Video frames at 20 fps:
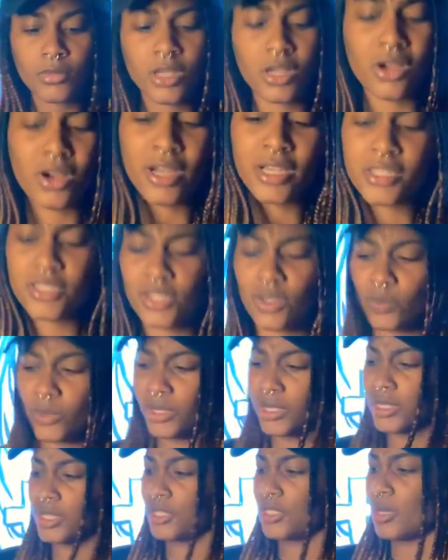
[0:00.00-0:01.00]
All right, so we're
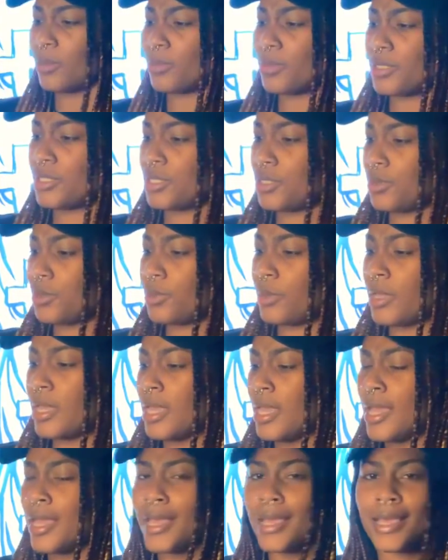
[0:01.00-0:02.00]
gonna jump into
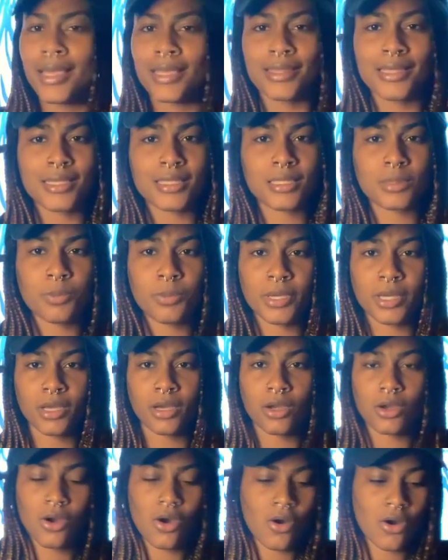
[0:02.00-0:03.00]
this pick
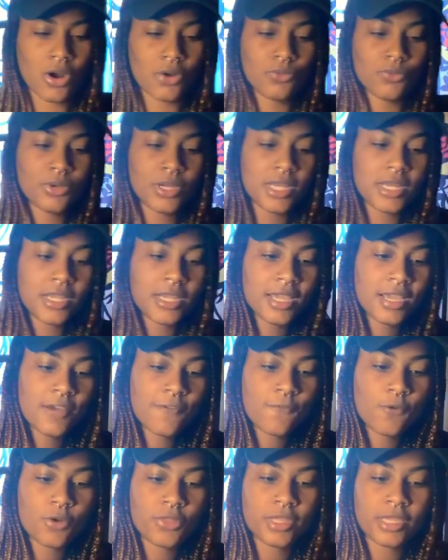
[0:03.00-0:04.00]
a card reading
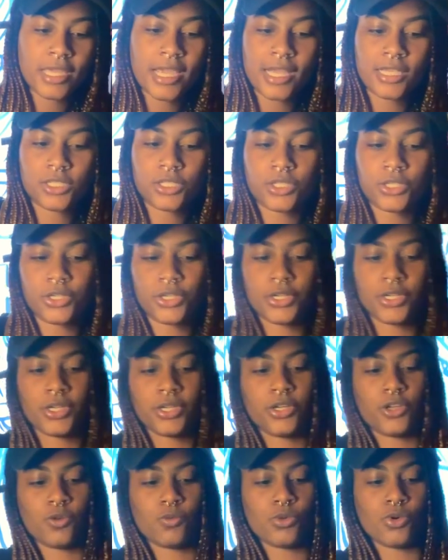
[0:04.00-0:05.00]
for the Cancer
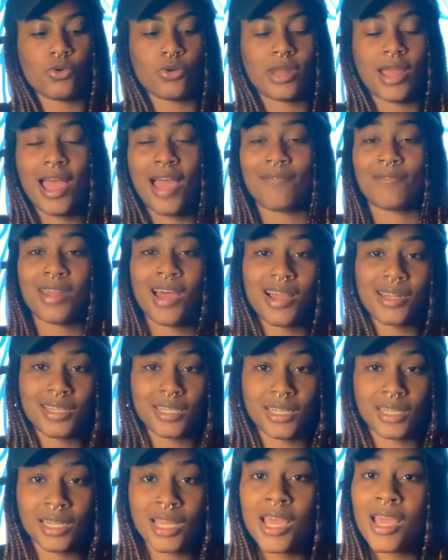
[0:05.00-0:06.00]
new moon. I have not
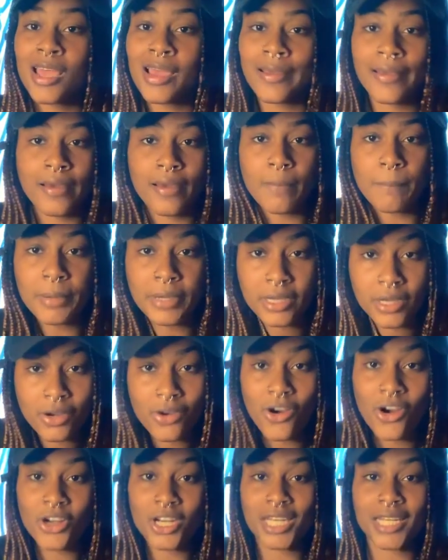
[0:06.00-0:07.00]
done a pick a
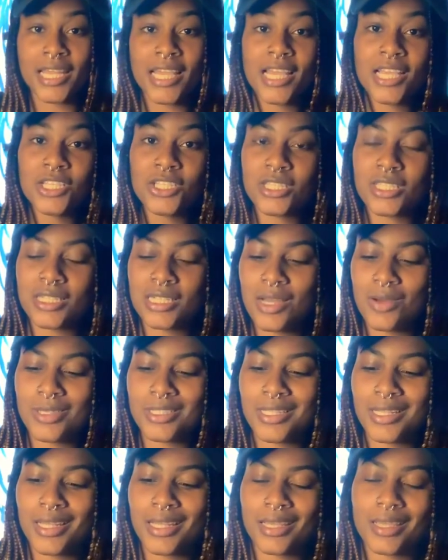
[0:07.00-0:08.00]
card in ages, and I
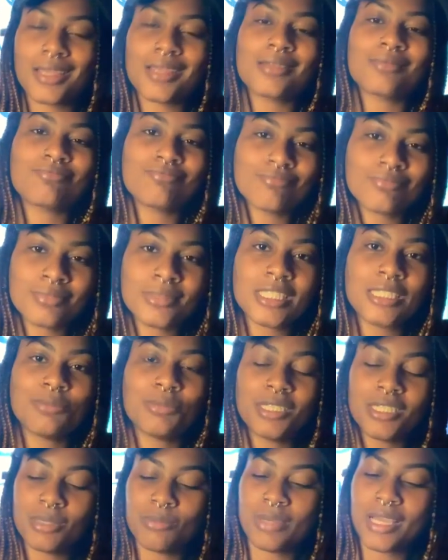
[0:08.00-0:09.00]
was like, let
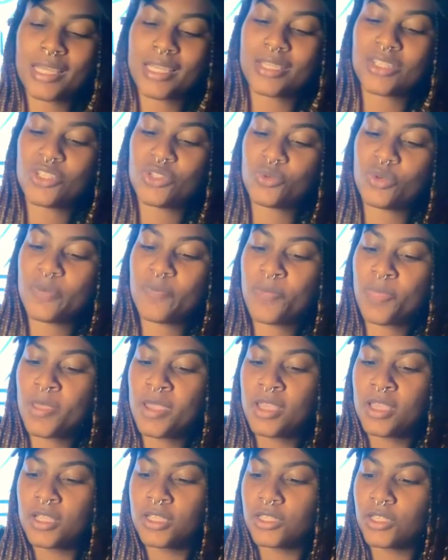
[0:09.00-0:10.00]
me get back into it.
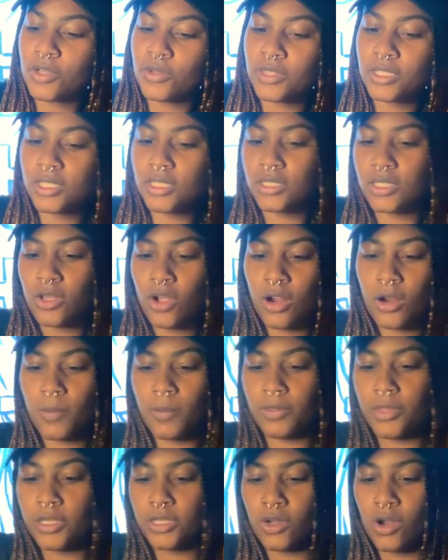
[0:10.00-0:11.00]
So these are
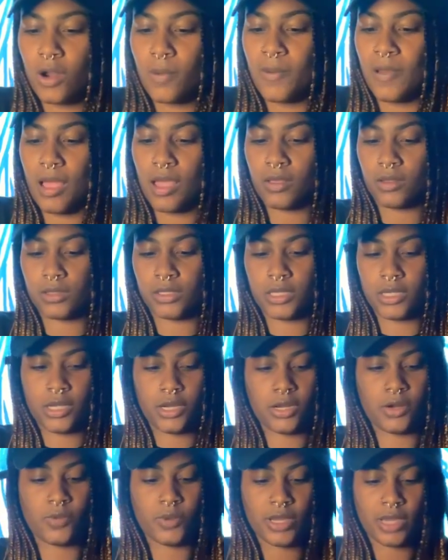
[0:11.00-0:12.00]
our piles
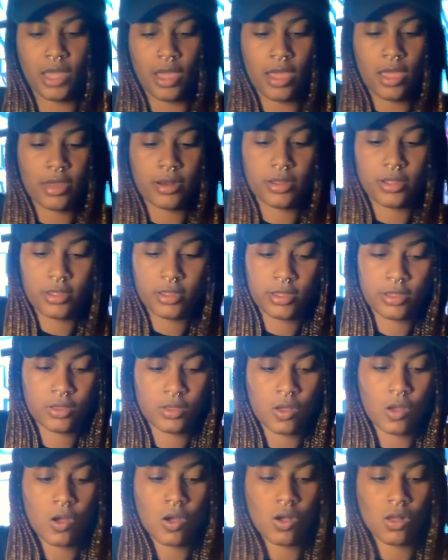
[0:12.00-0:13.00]
here. We got
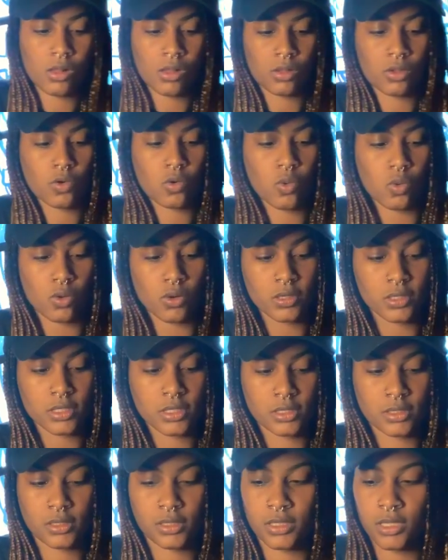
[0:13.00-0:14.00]
all
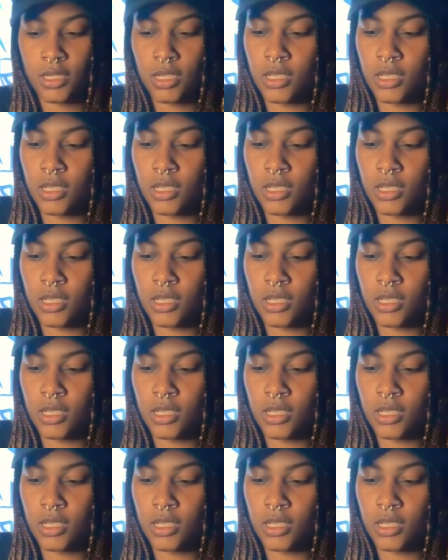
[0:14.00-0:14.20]
quartz.